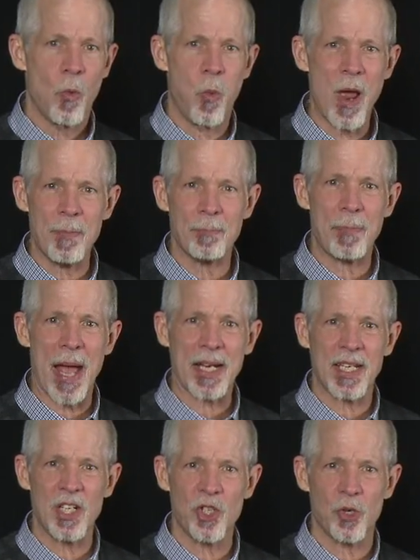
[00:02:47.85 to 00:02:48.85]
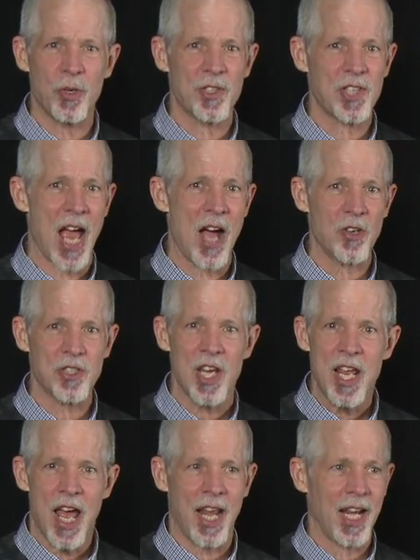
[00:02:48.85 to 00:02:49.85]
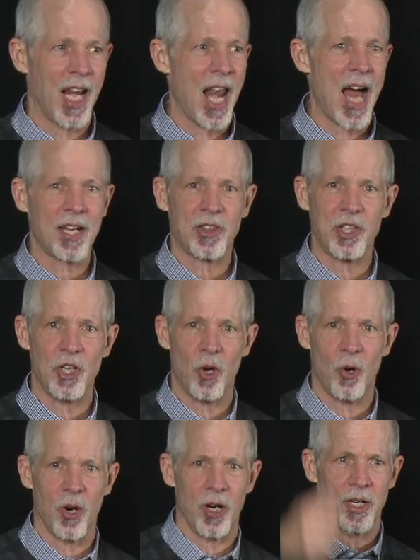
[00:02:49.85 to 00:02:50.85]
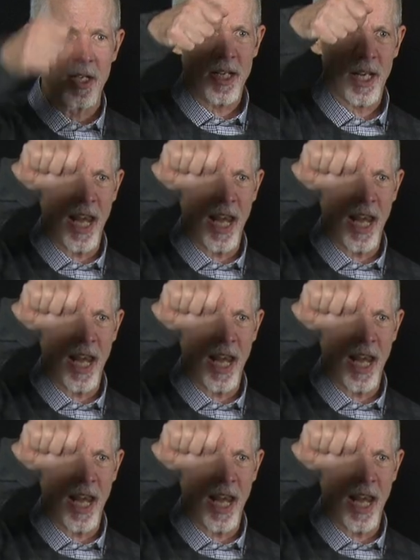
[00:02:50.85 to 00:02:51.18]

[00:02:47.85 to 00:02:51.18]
went back into his house, and locked the door.